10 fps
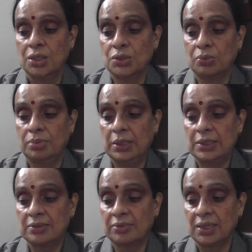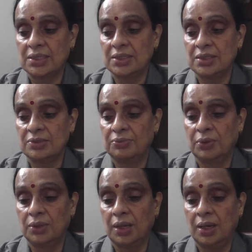to build reasons for
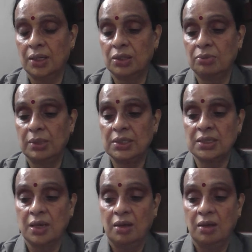the argument,